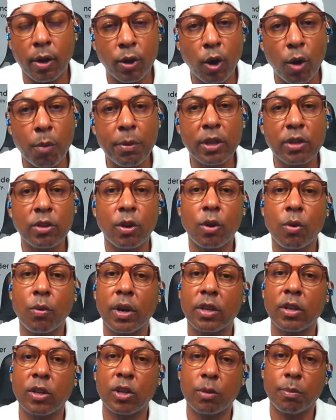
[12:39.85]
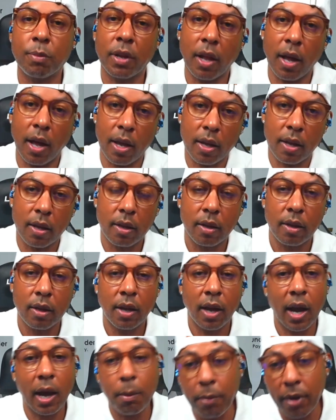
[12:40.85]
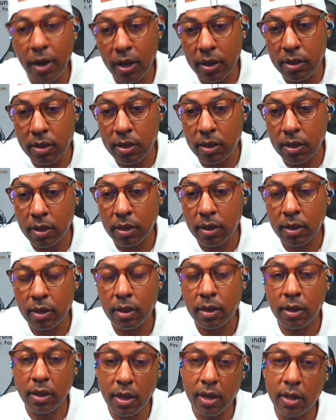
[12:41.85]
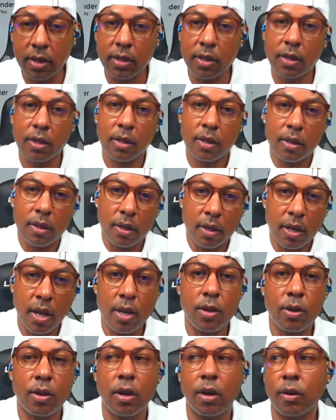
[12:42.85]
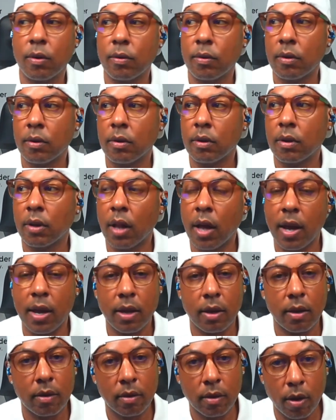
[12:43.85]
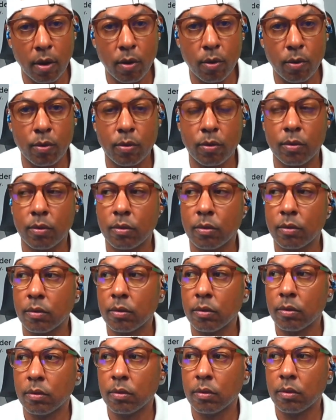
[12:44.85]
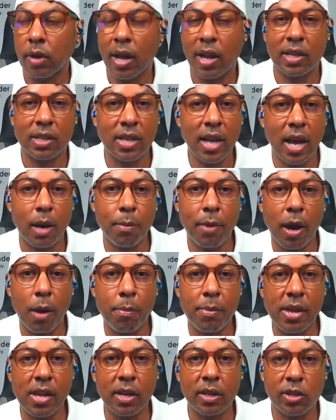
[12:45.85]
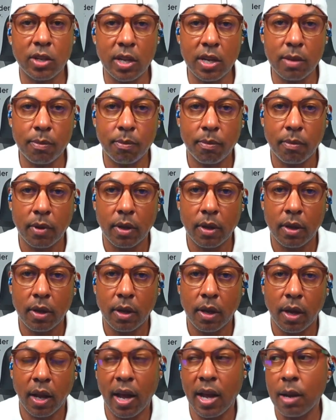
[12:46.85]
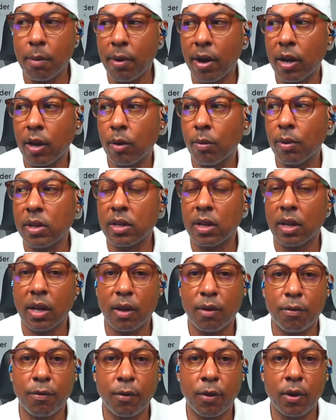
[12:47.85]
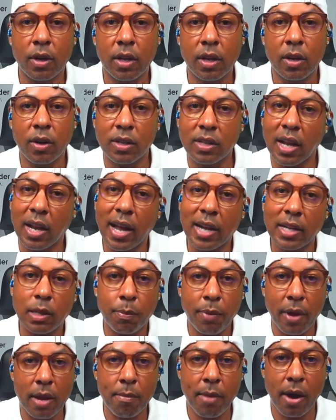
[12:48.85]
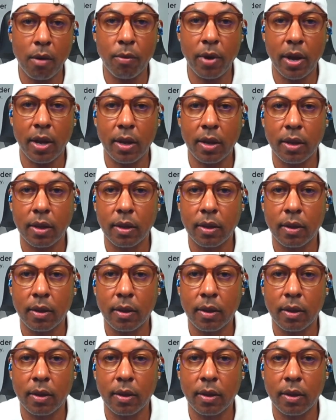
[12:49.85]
Or don't be so quick to just be like, how much? This? There you go. Like, no. And it's not about being cheap. It ain't about always looking for a deal, because I like to pay my way.